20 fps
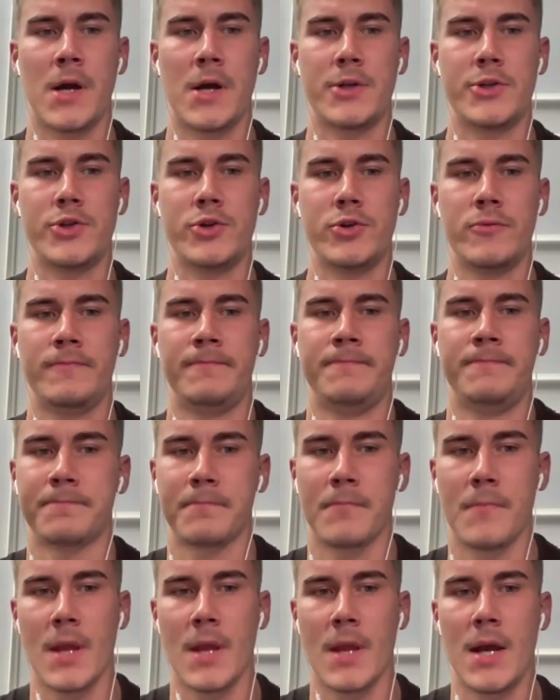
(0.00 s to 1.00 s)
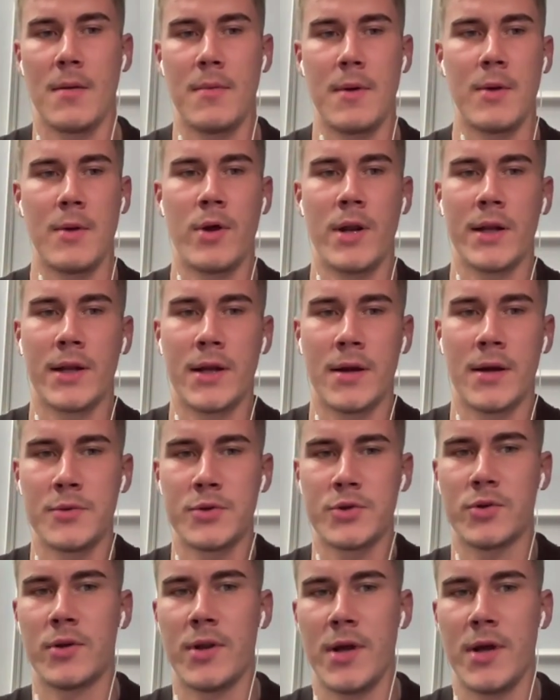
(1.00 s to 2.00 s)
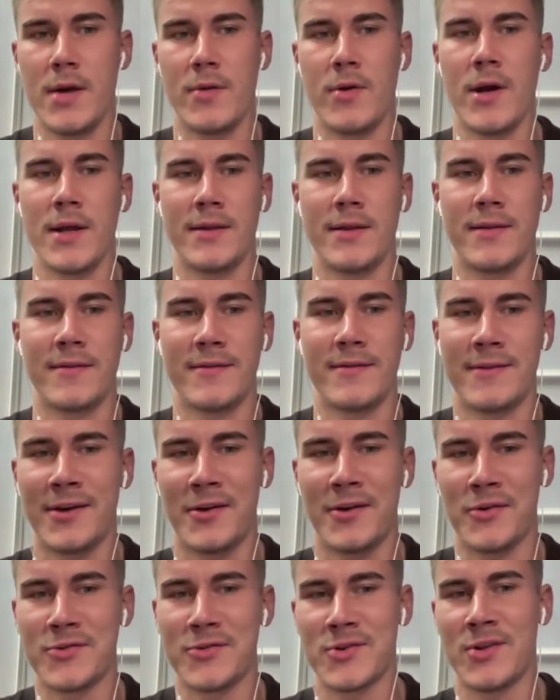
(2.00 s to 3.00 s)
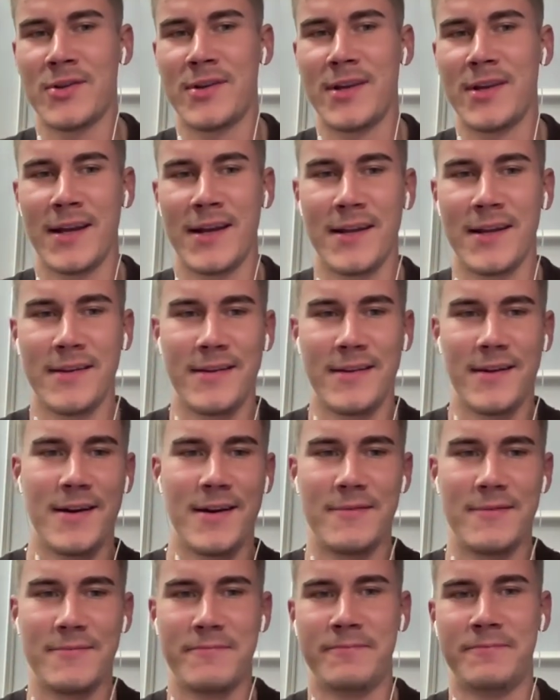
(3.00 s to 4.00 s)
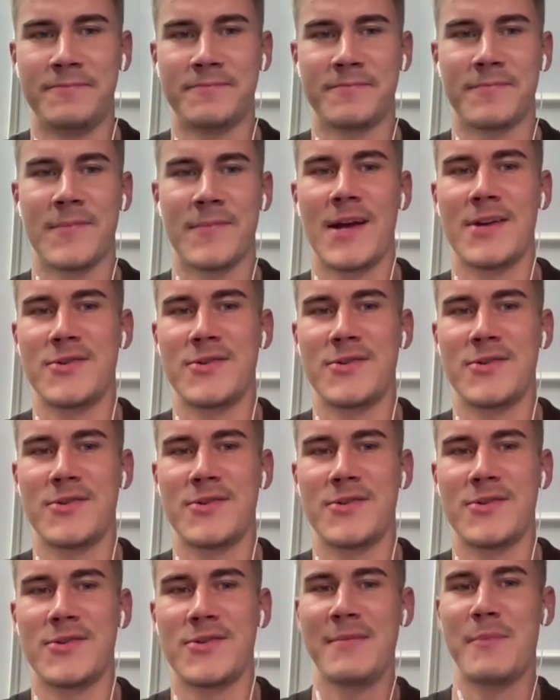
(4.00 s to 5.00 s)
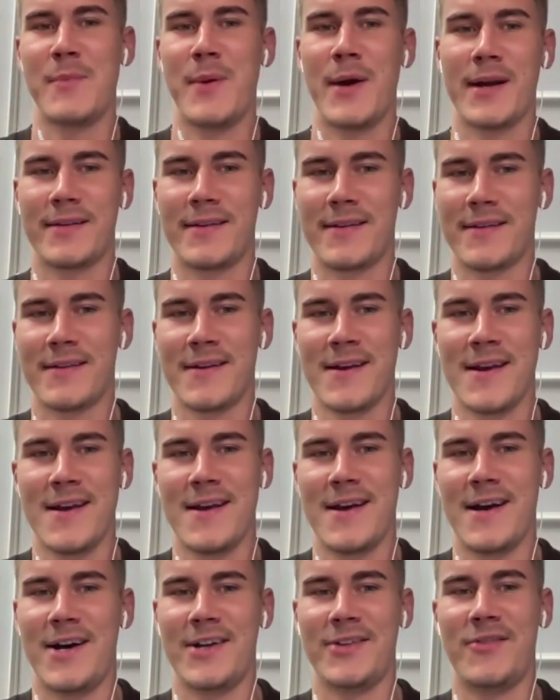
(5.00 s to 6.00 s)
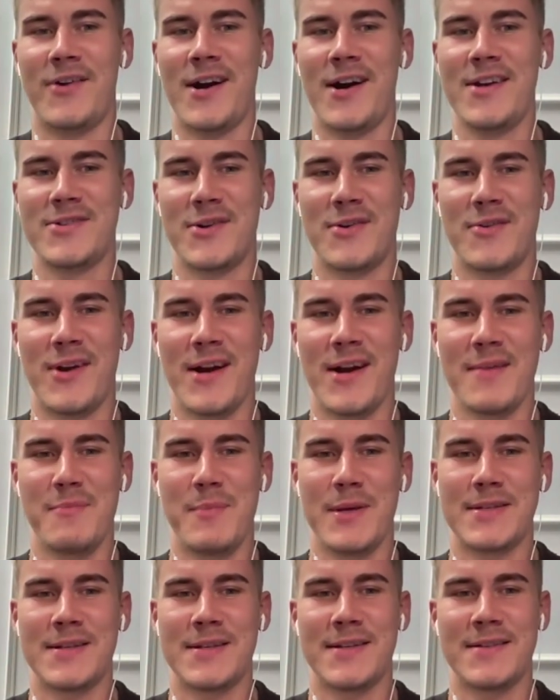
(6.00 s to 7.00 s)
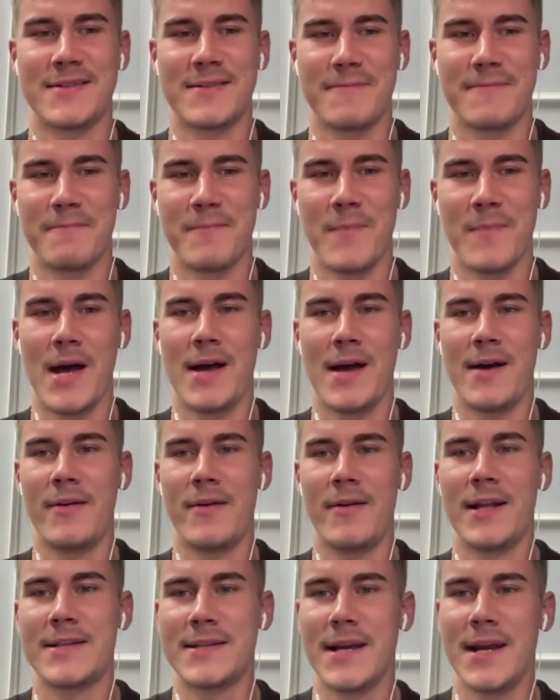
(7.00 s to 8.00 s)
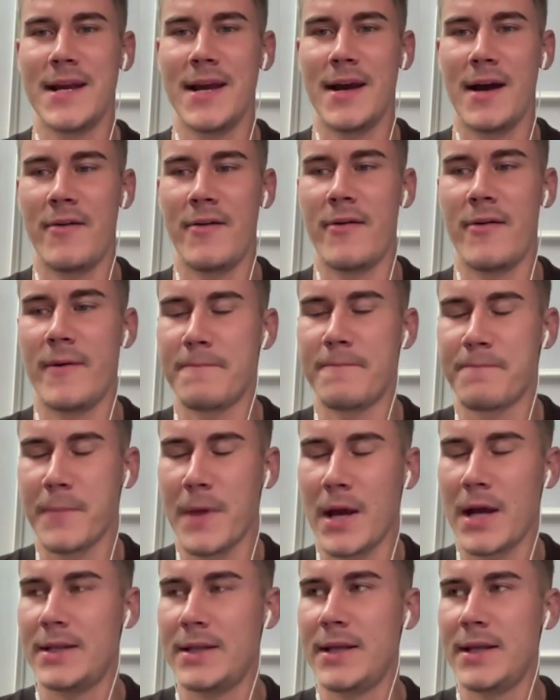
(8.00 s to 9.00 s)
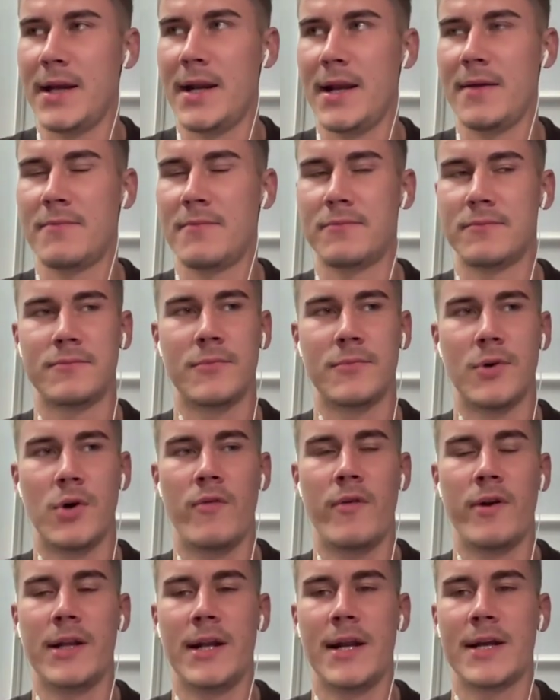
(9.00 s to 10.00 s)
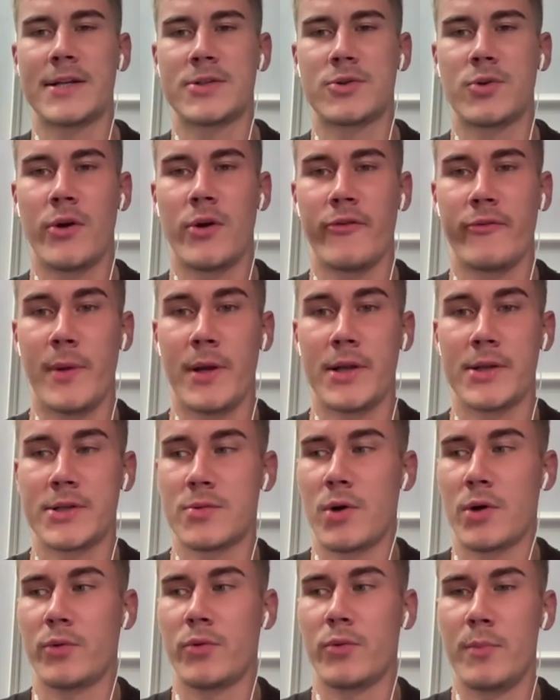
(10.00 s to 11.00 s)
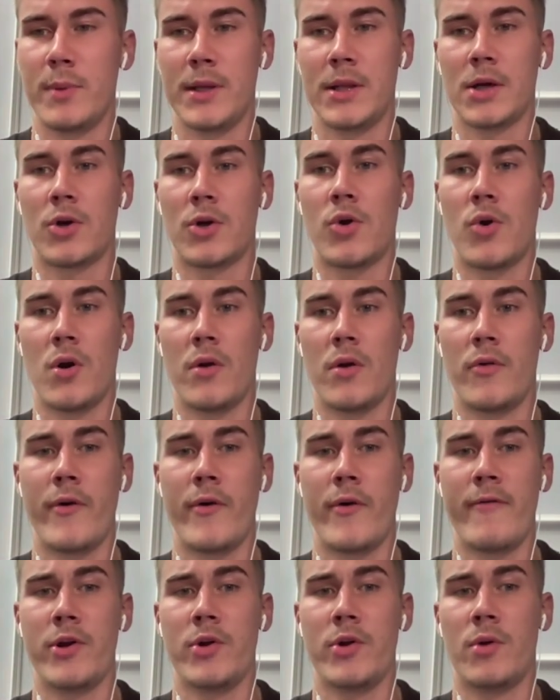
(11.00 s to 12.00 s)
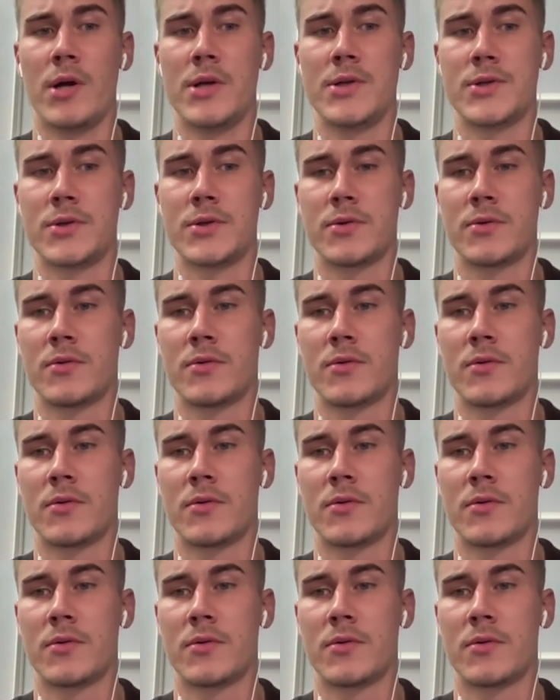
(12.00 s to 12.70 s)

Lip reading: got you. Yeah, but when it comes to that, right, the consulting and as you said, the impact advisor, right, business. Let's say ideally over the next 12 months, what would be the goal revenue-wise?